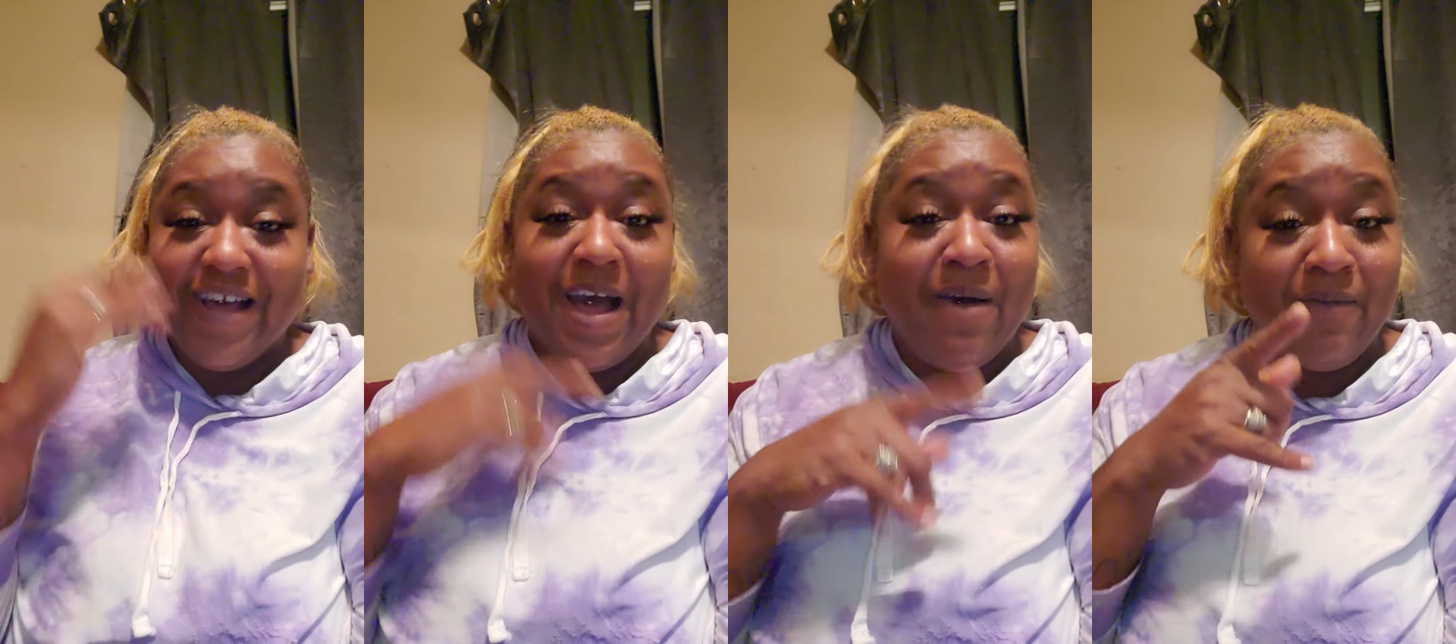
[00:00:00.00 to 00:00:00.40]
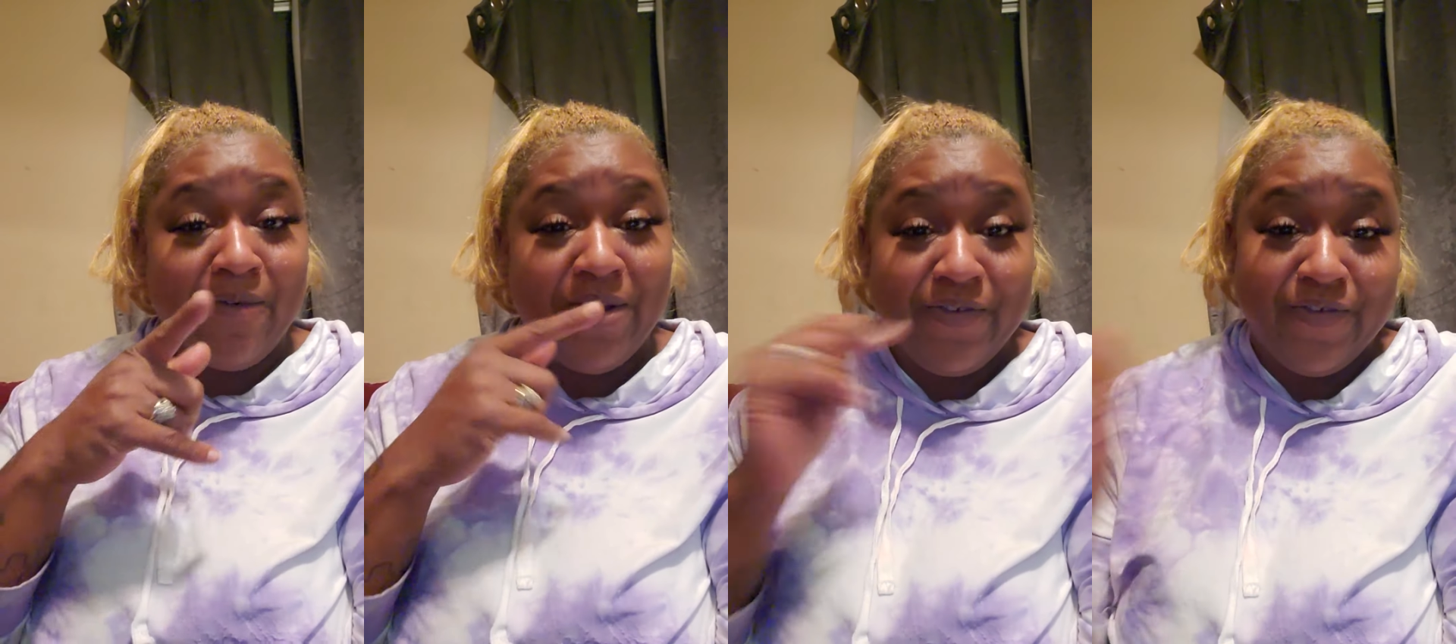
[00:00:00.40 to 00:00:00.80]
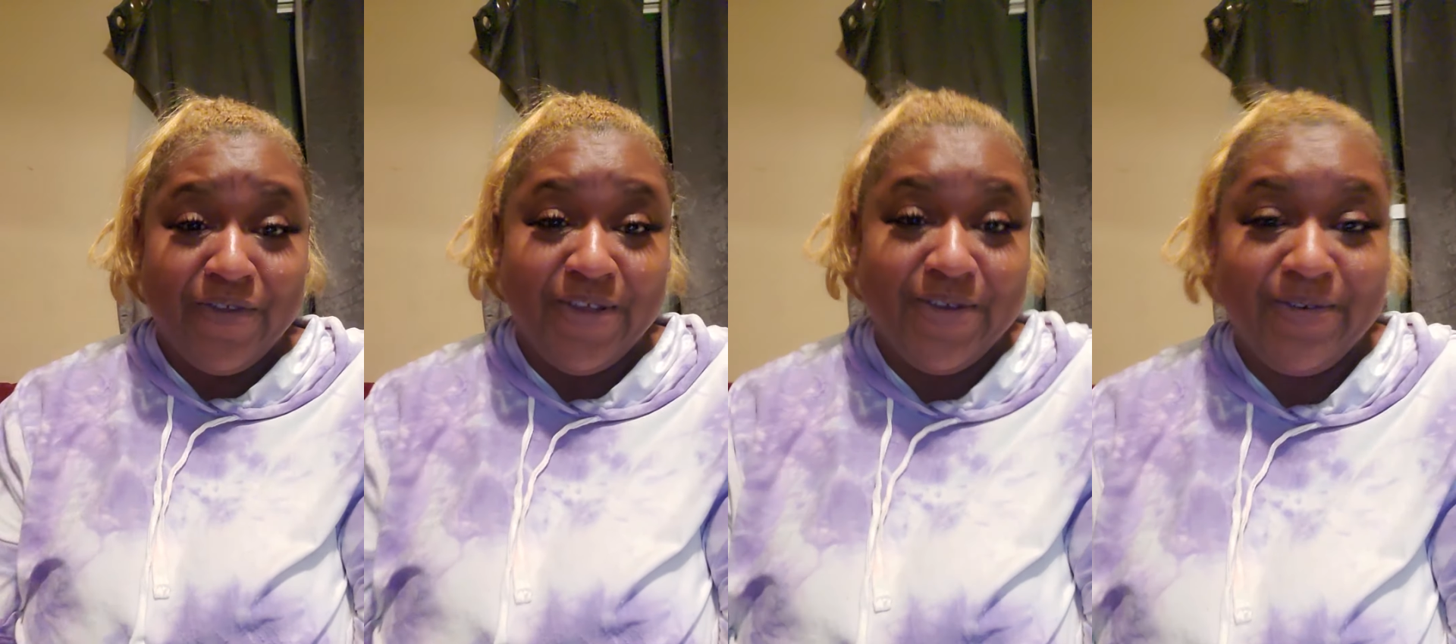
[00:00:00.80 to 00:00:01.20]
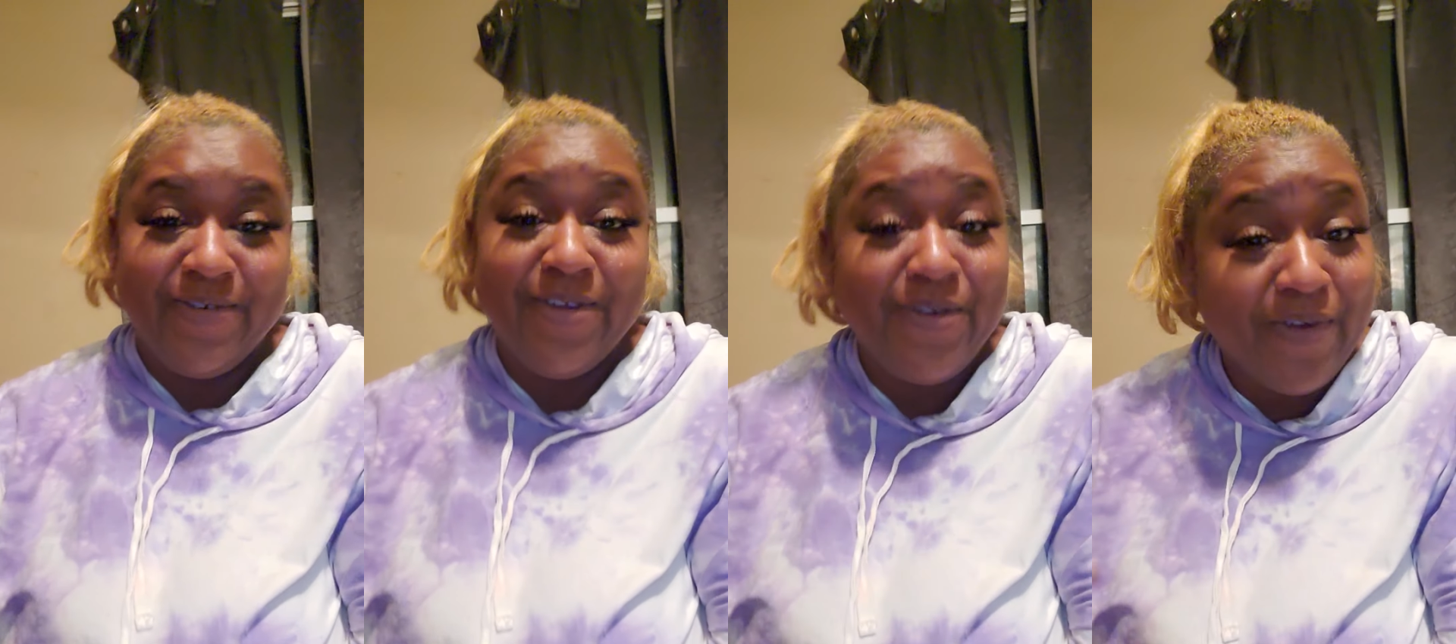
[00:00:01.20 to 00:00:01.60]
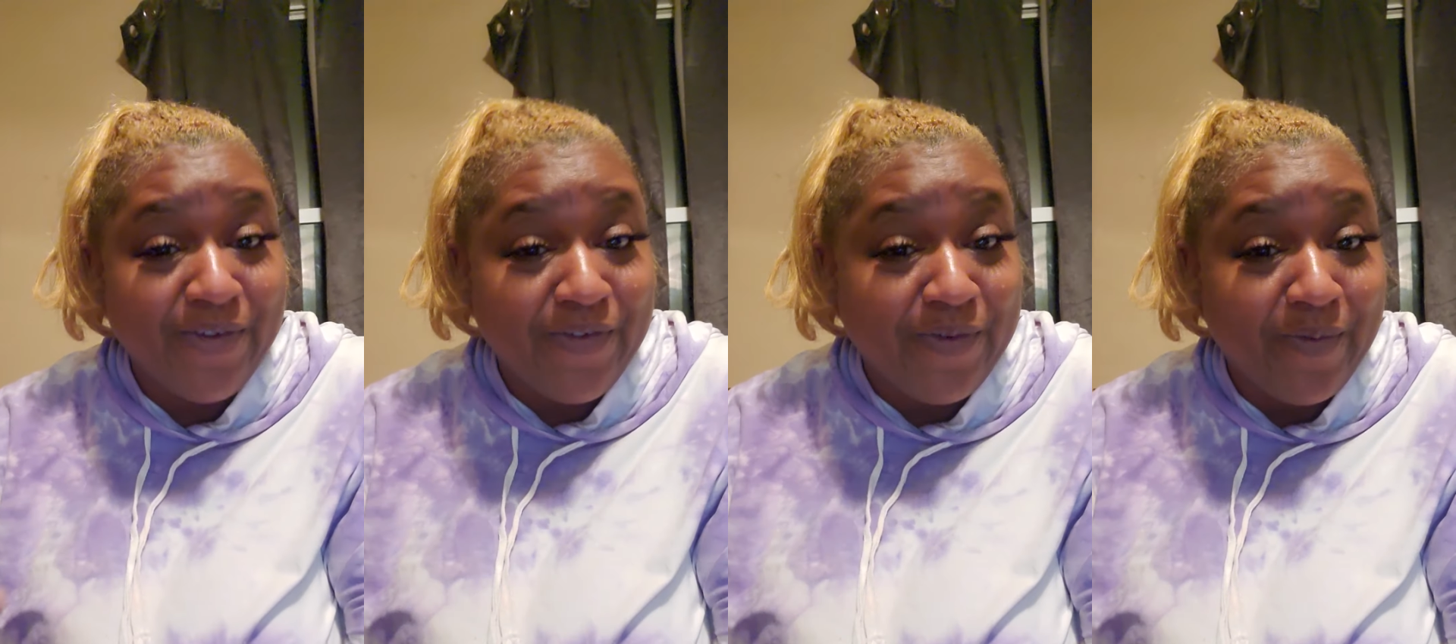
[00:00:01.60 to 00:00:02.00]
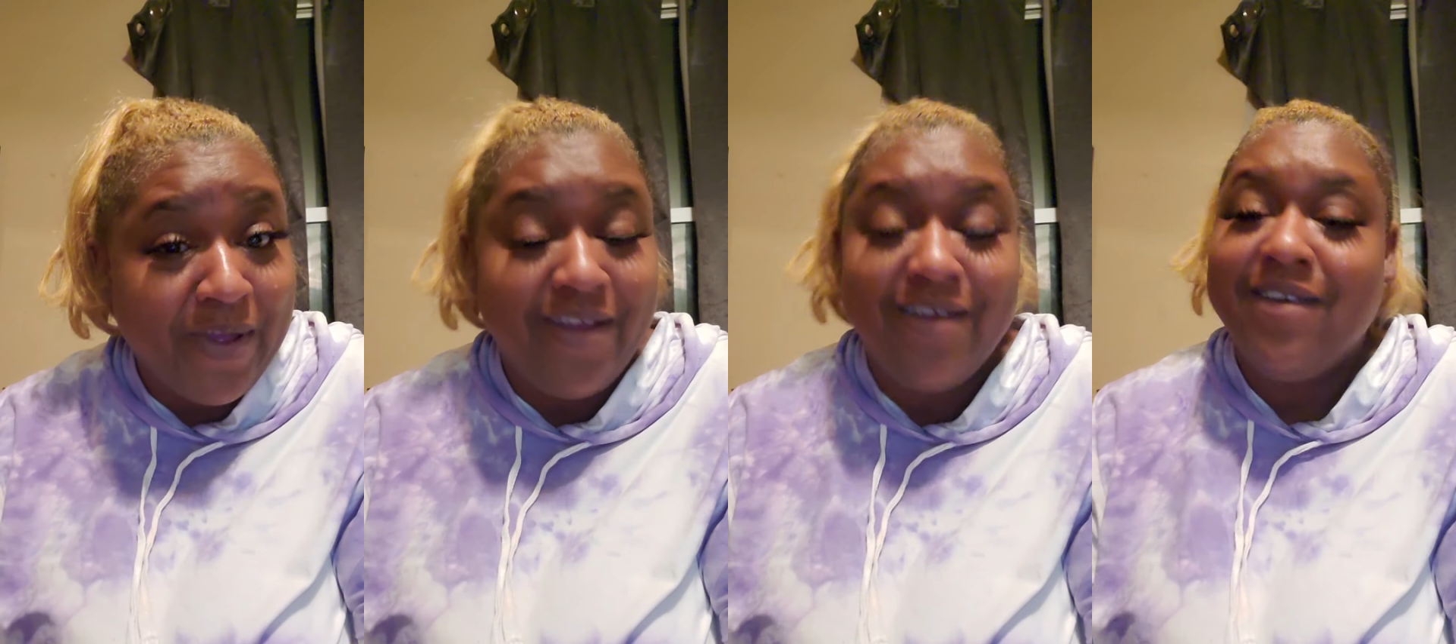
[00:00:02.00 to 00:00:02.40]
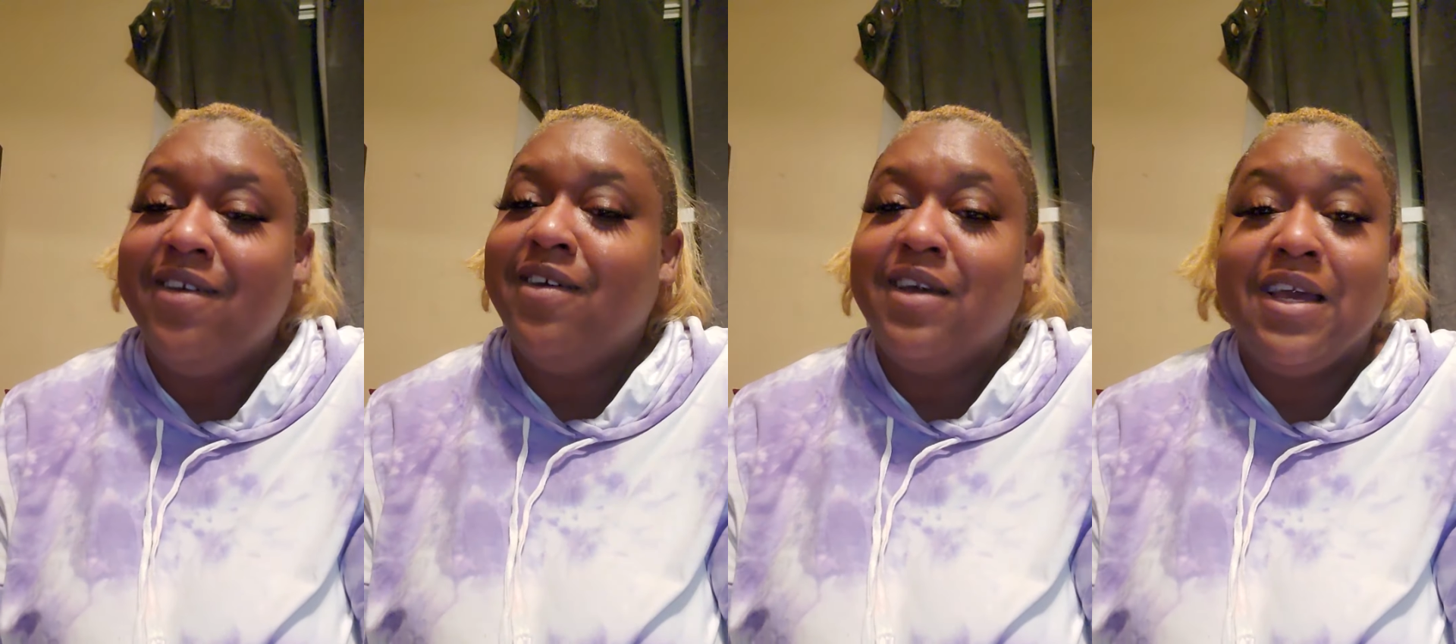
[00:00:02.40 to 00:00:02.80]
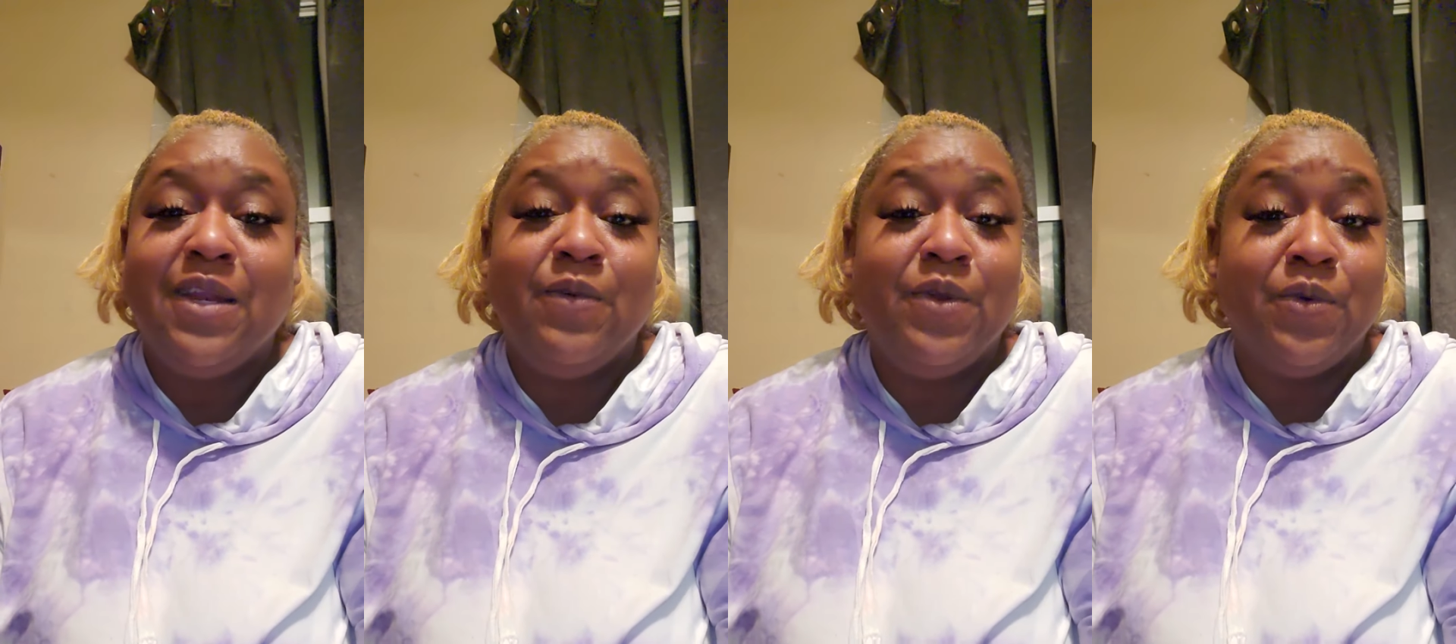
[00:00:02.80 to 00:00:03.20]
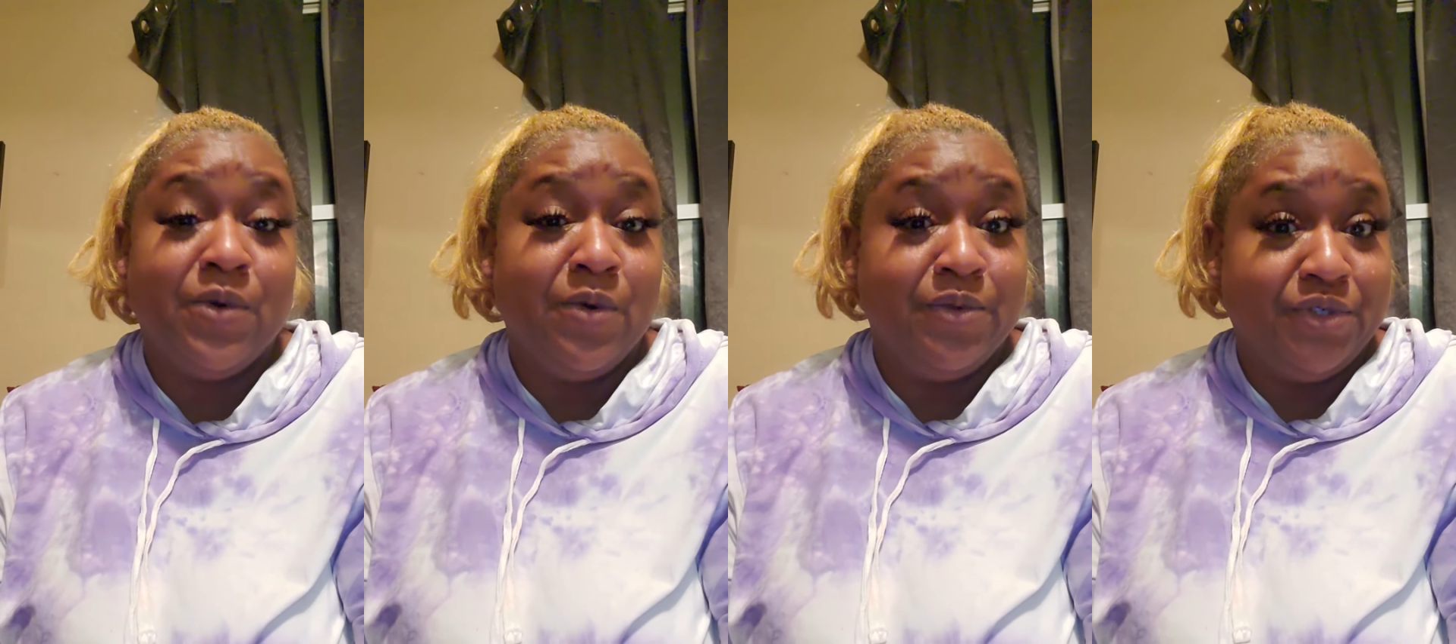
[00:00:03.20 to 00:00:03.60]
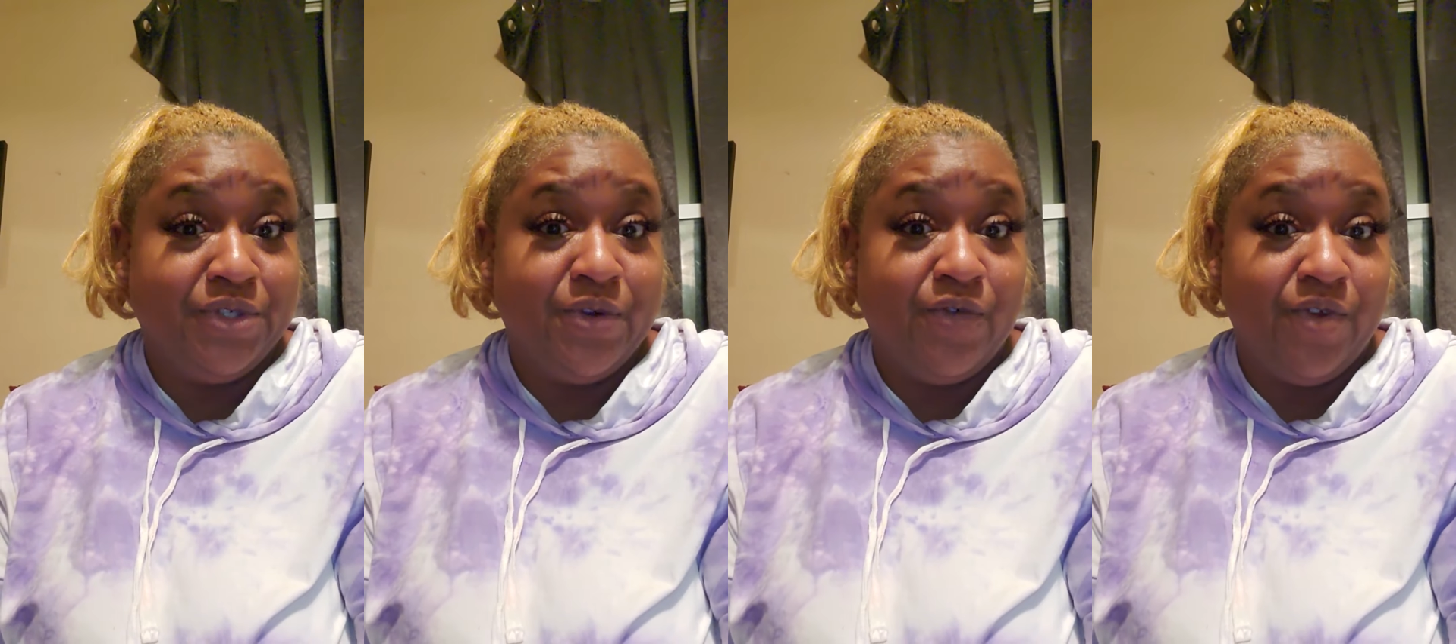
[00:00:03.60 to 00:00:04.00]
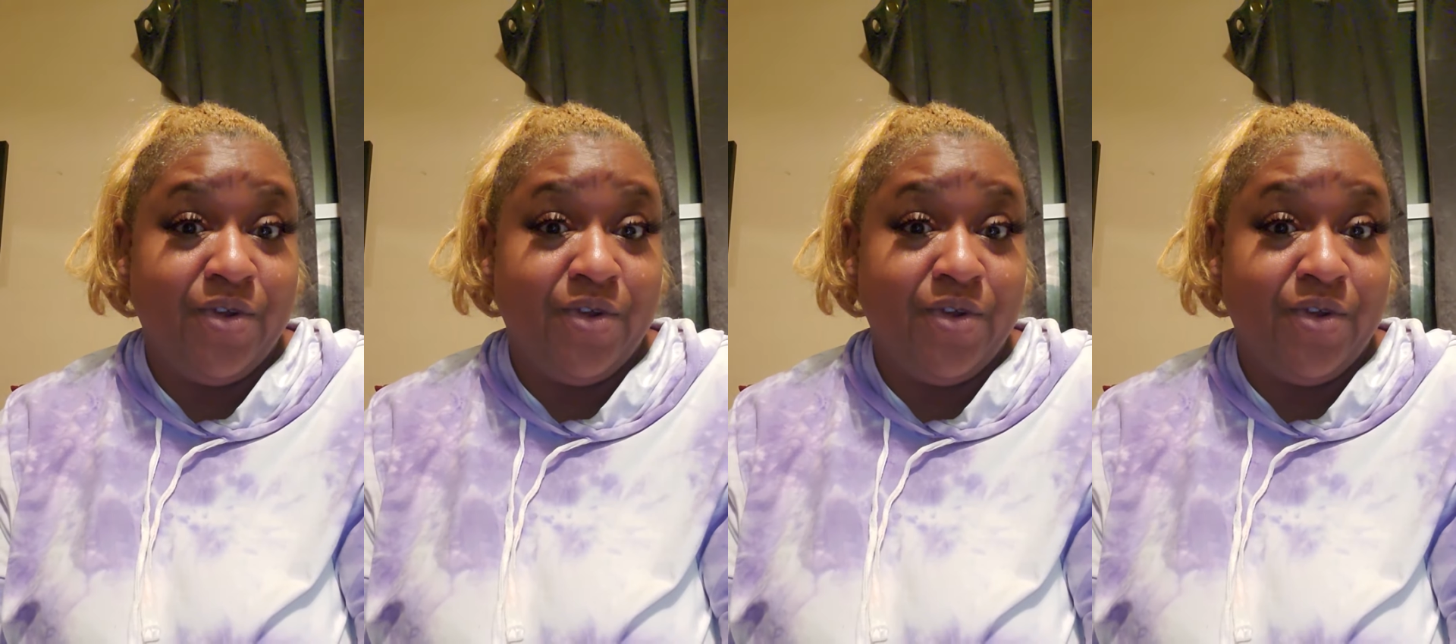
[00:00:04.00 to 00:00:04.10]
I'm ready for you. You ready for me? And we do a whole bunch of shit over